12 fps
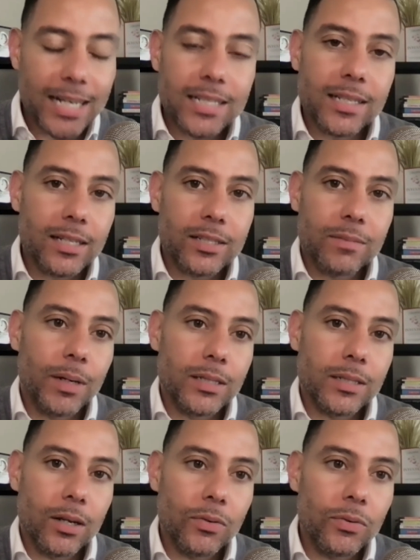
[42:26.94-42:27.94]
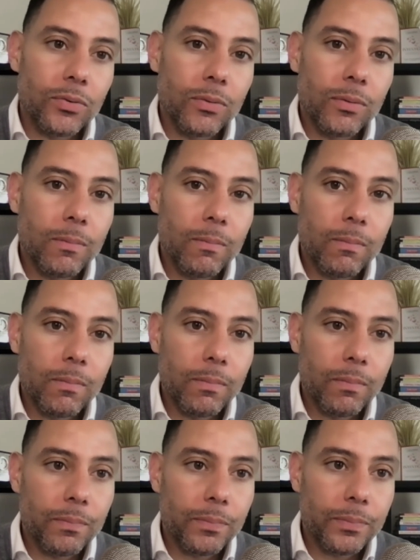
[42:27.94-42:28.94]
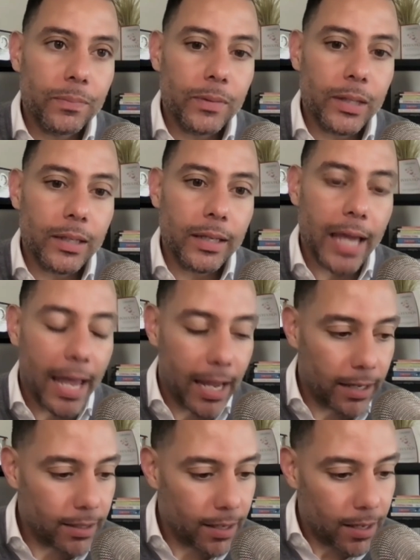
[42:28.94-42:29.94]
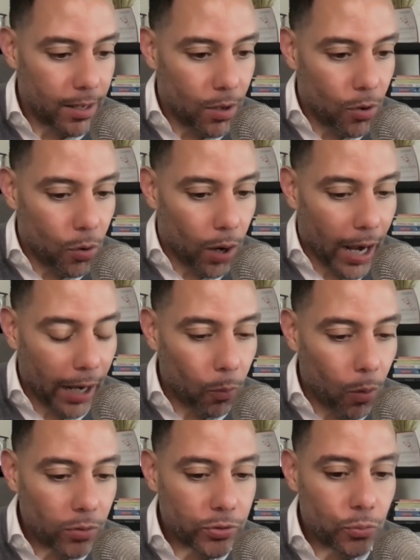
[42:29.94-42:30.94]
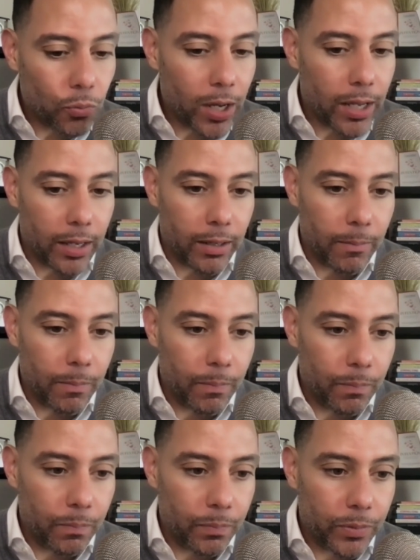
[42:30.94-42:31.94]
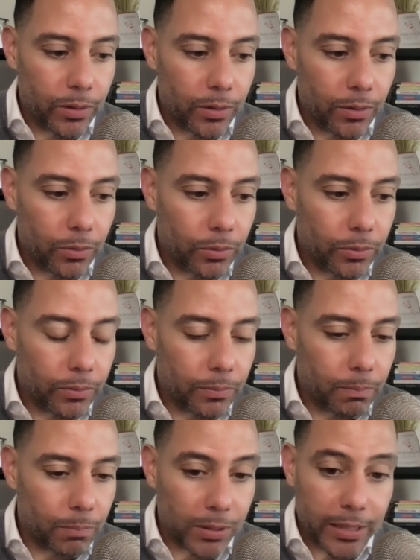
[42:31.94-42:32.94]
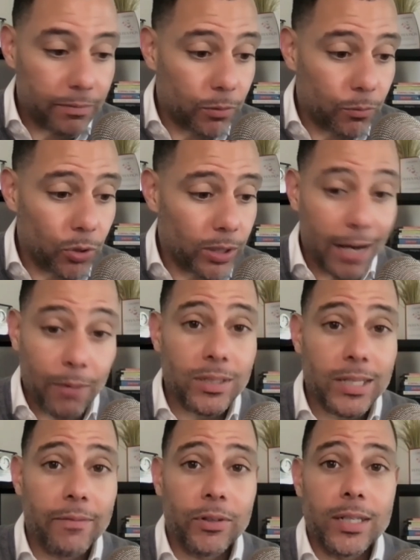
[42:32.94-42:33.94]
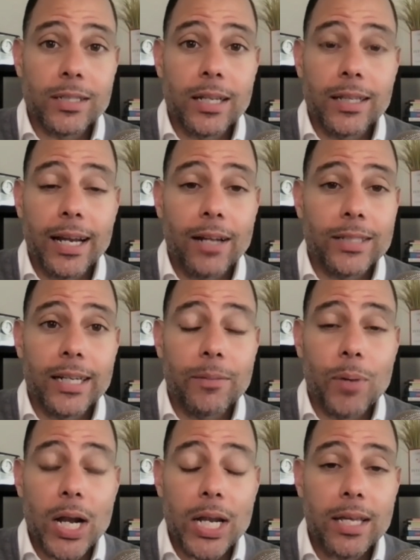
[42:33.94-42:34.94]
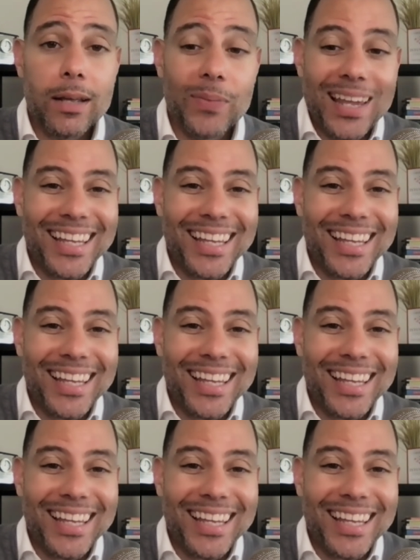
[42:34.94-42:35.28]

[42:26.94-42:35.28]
And I assessed myself. And I walked away believing, one, I was never going to send that out to anybody.